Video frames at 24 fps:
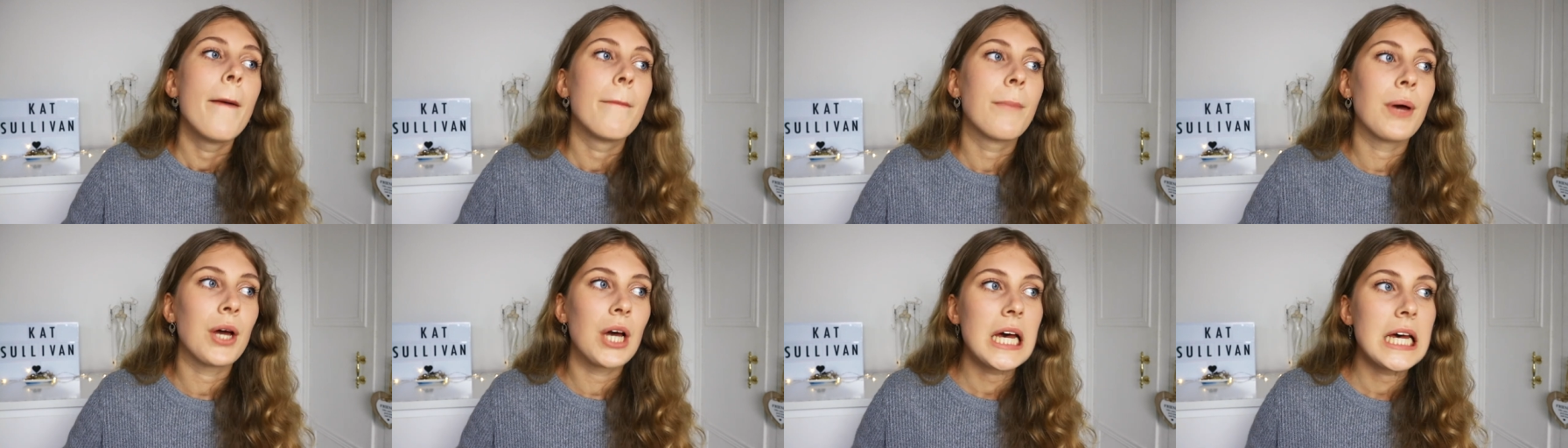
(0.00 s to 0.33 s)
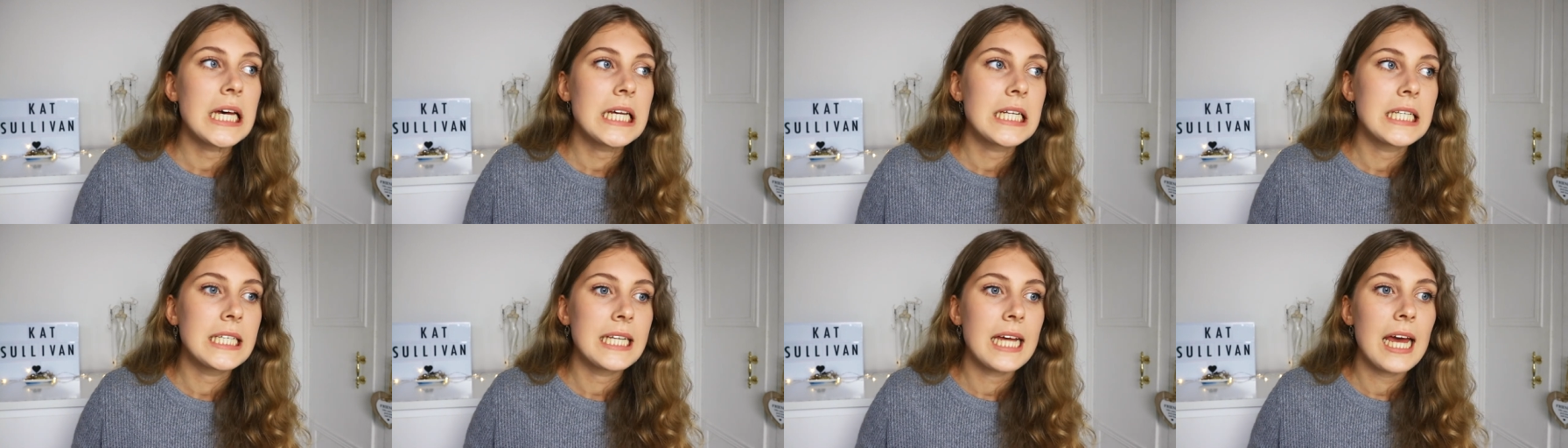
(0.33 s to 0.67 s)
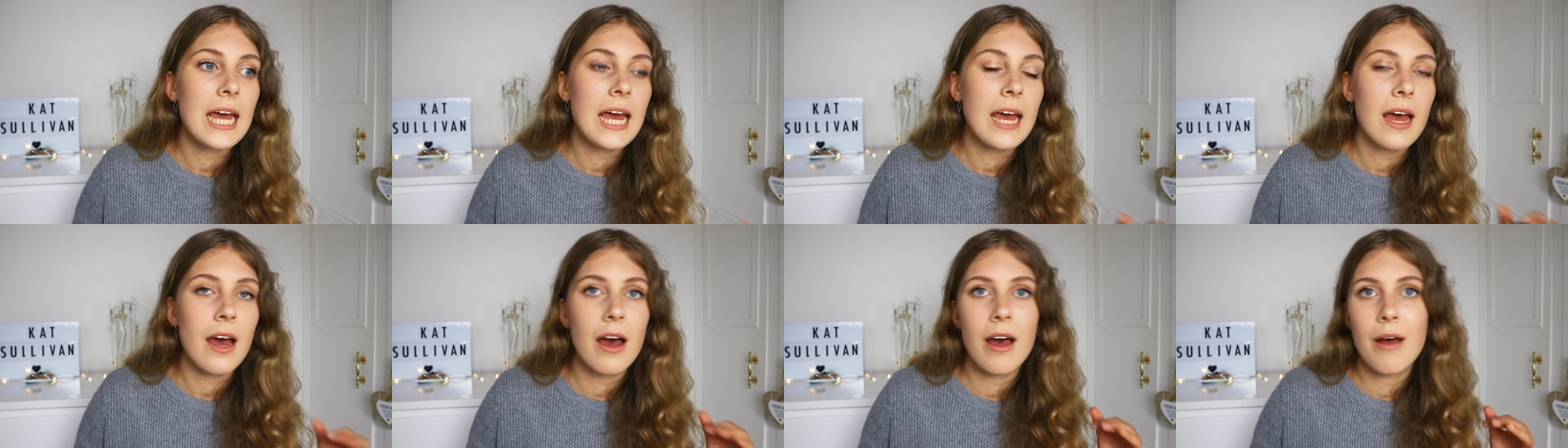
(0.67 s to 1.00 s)
because
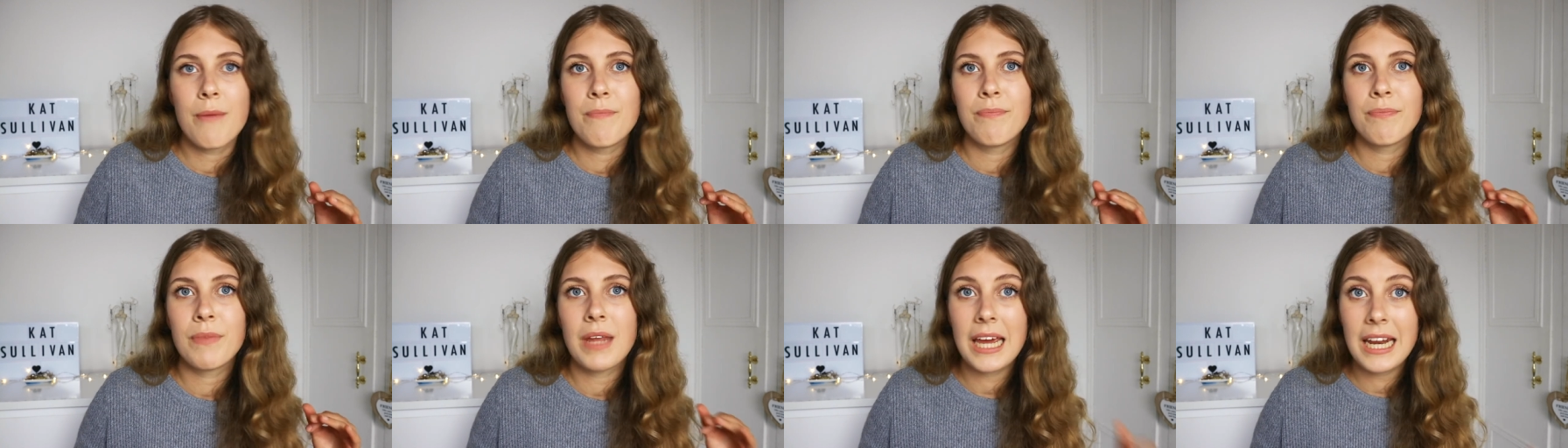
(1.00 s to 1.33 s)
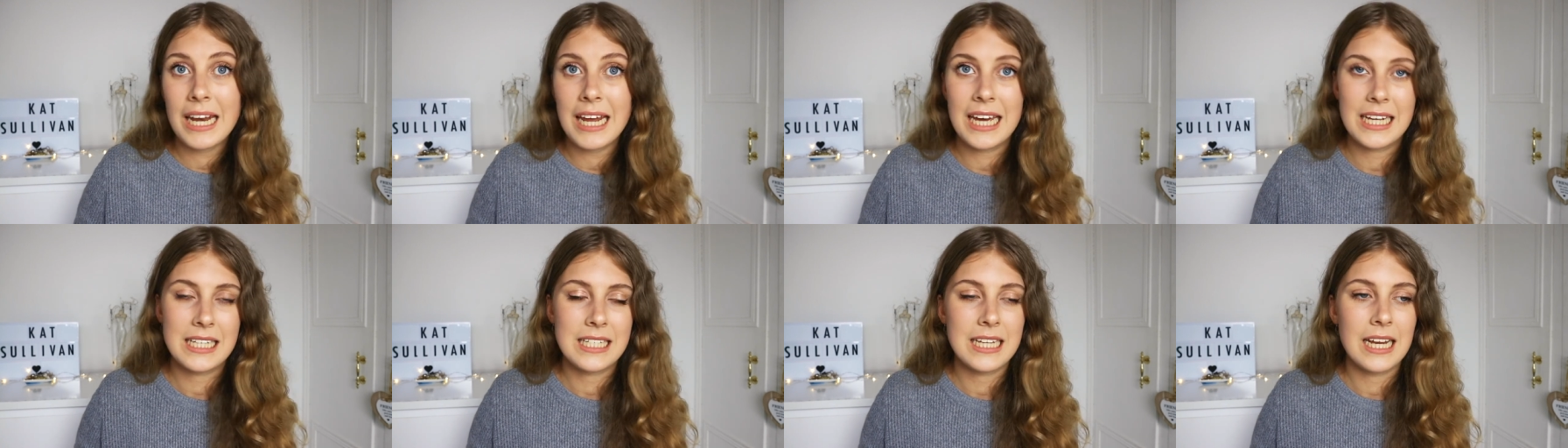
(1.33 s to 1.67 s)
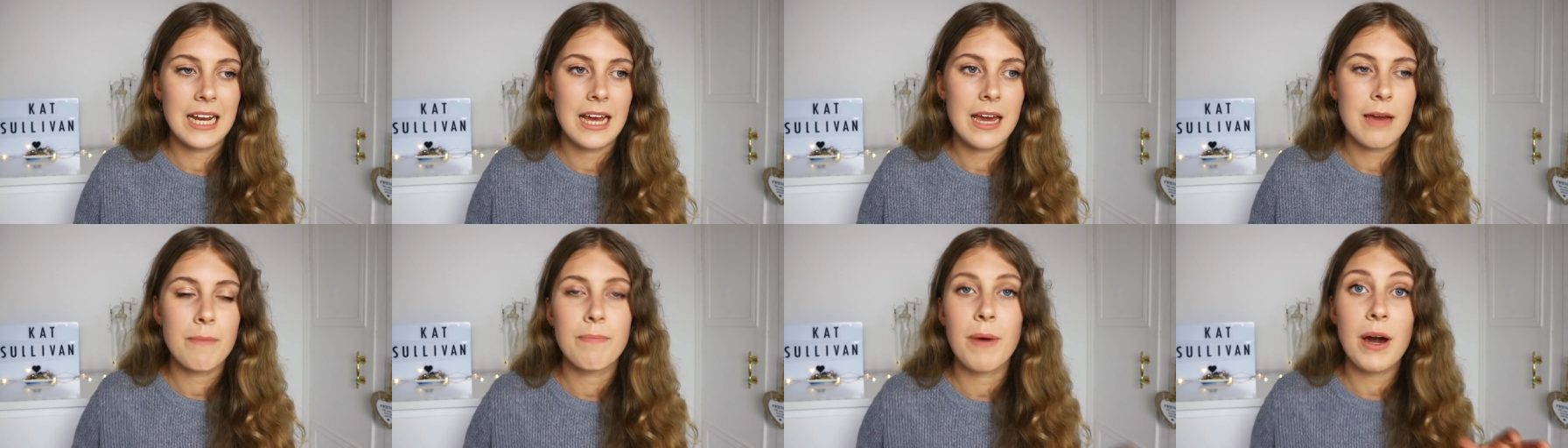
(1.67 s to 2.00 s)
um, in
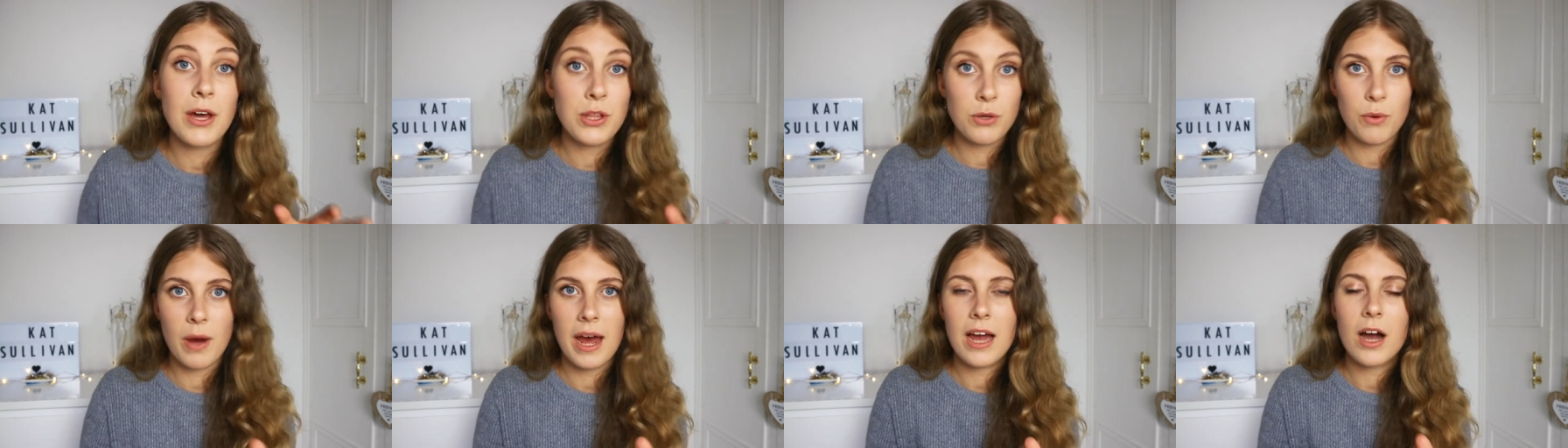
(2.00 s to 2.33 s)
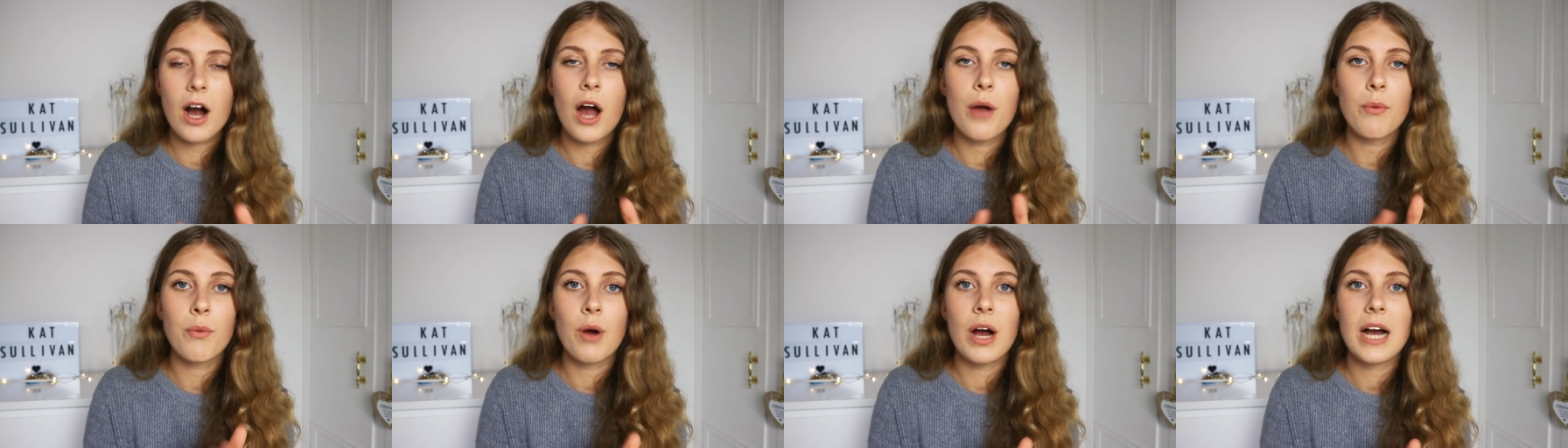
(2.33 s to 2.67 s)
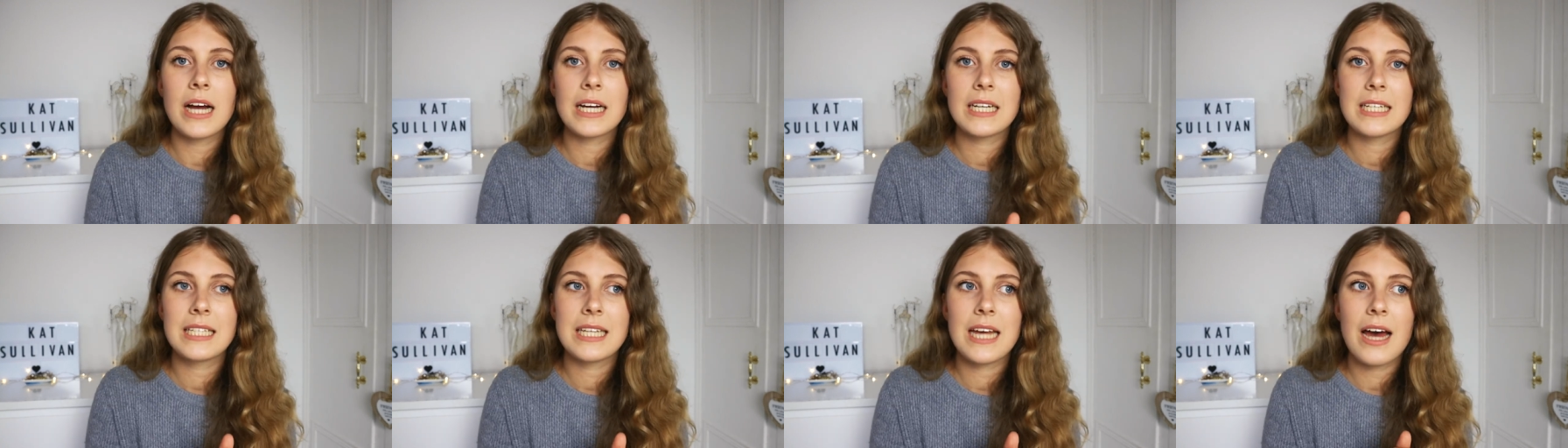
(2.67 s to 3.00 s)
Italy, by the way, I
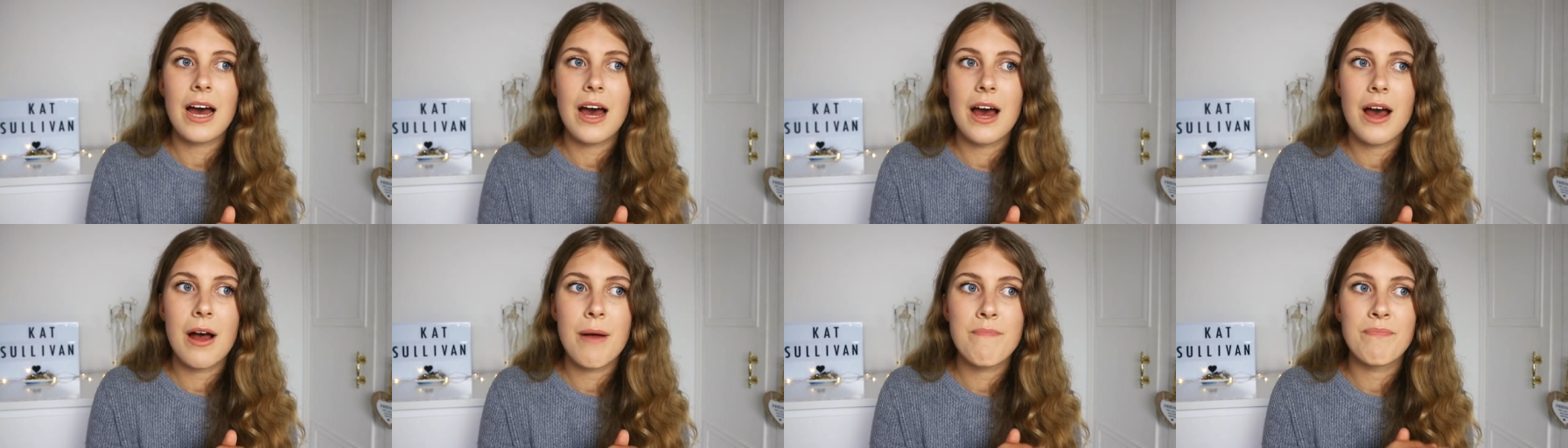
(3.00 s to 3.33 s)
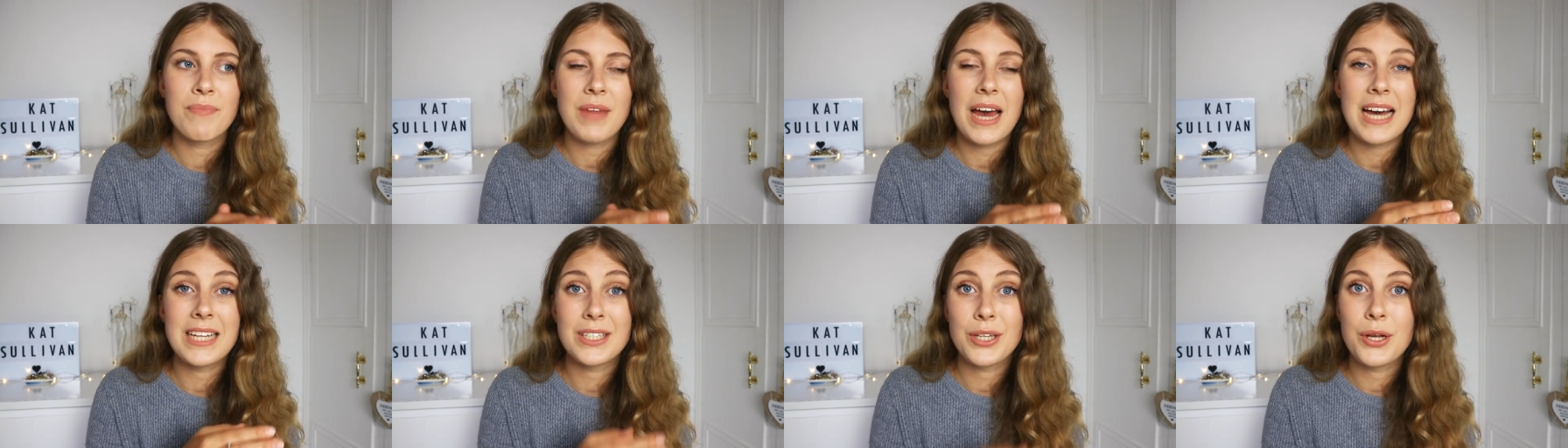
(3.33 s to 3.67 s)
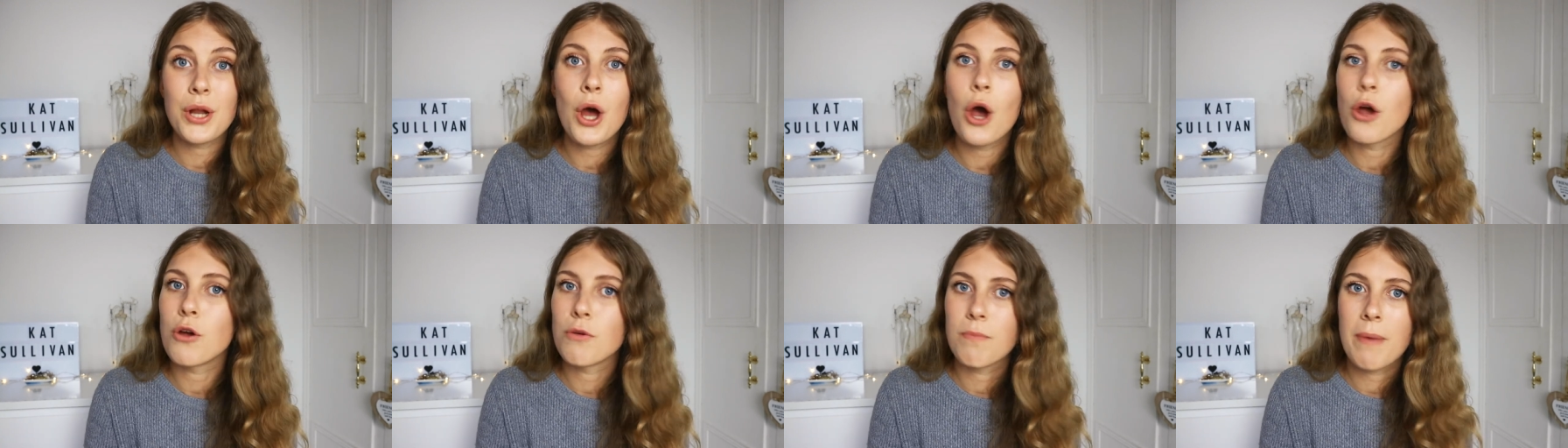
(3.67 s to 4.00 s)
worked um, as
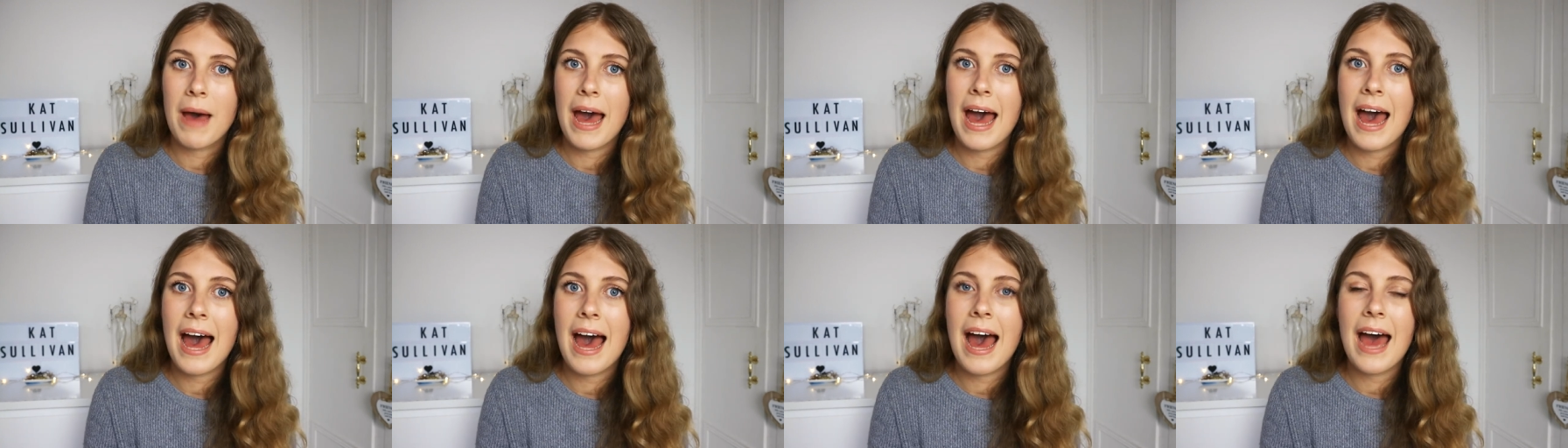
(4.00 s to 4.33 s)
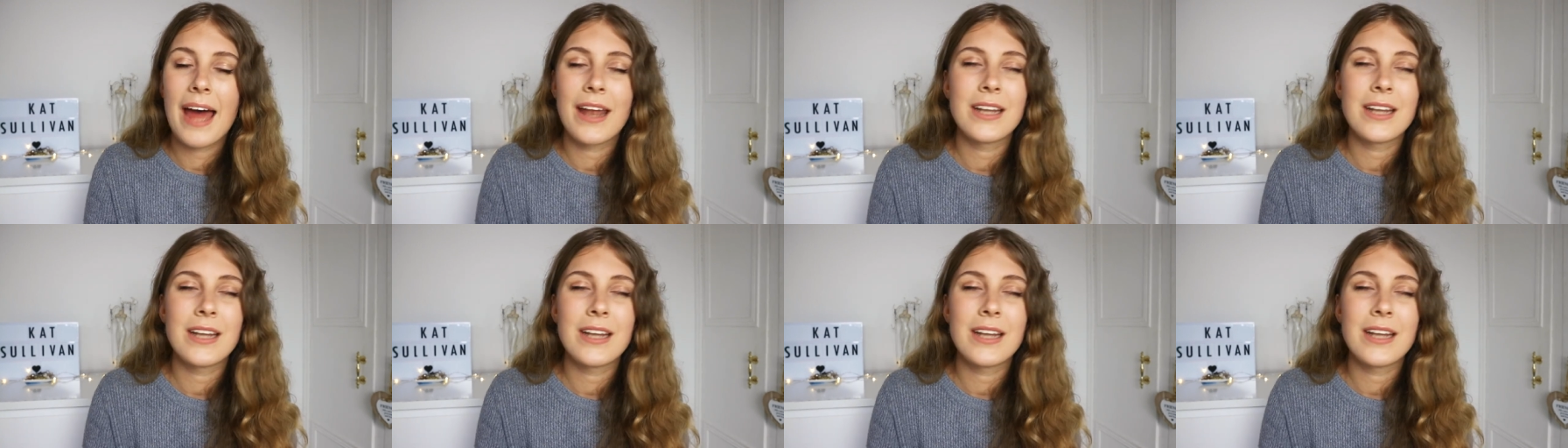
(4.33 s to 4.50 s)
an au pair